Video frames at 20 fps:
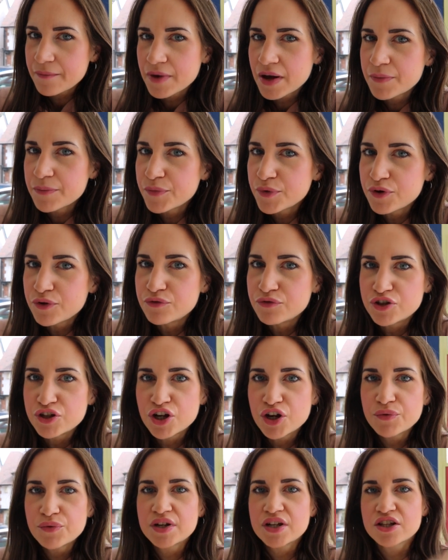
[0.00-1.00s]
my mood, you
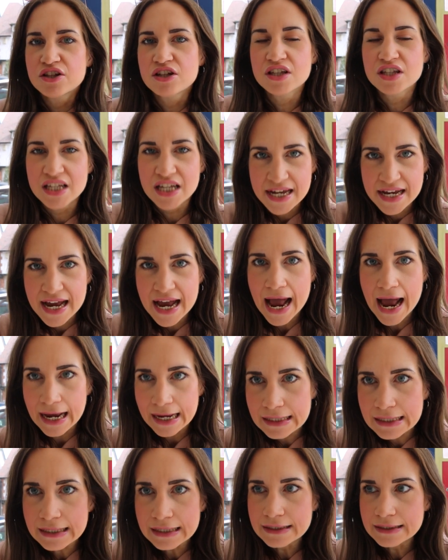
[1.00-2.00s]
know, when it's just
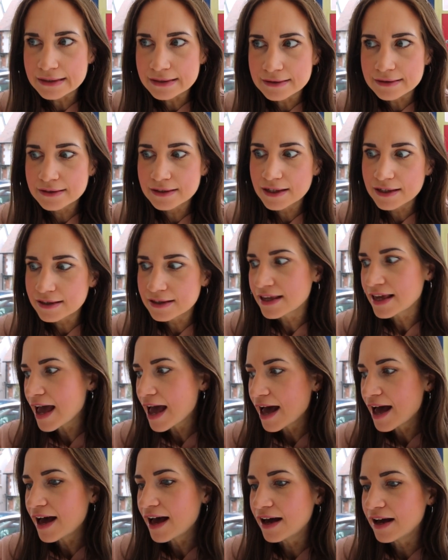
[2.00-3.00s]
hanging in the
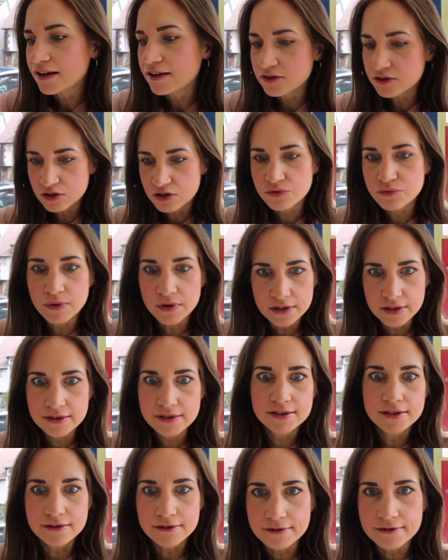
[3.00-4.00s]
air and you just want it
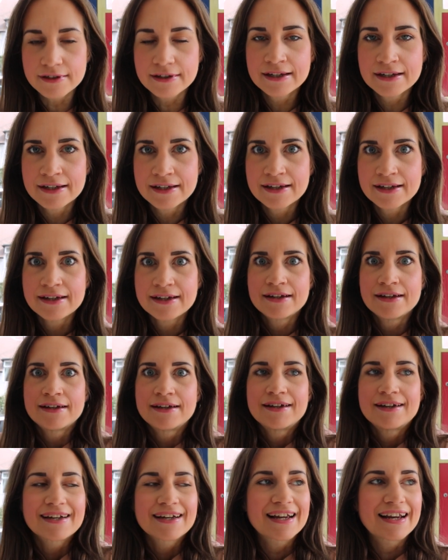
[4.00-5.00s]
to
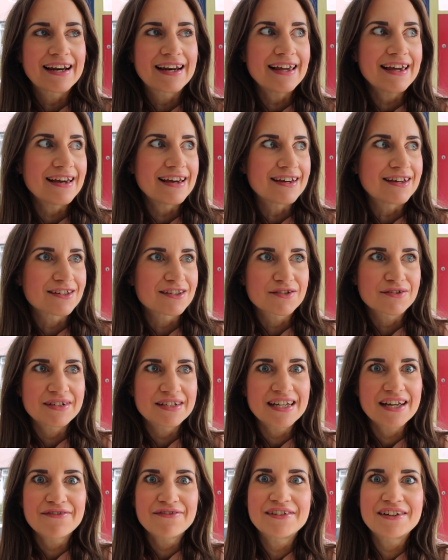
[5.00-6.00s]
clear. So I
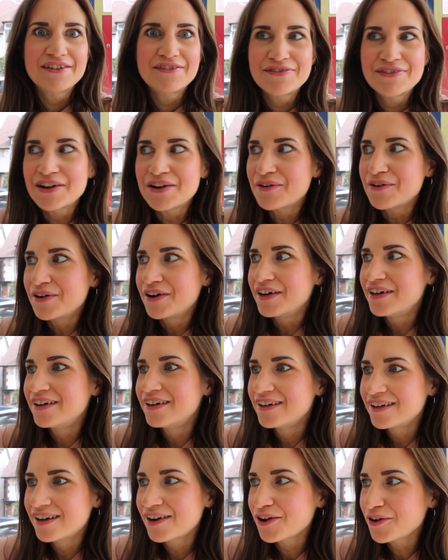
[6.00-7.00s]
definitely feel
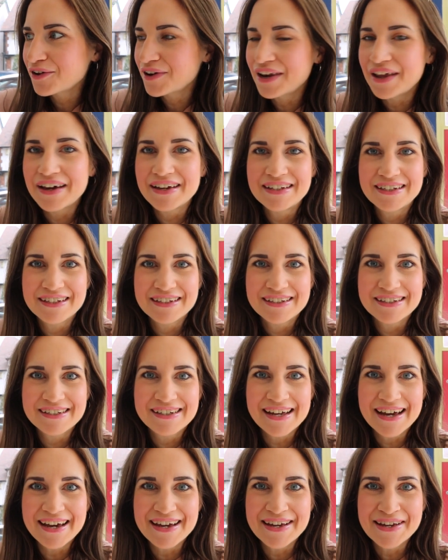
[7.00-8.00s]
a lot lighter
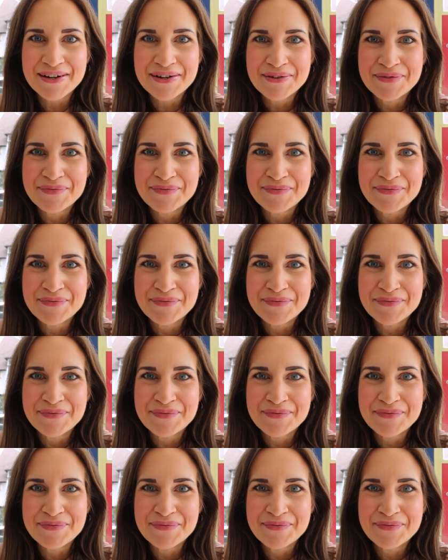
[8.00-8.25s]
today.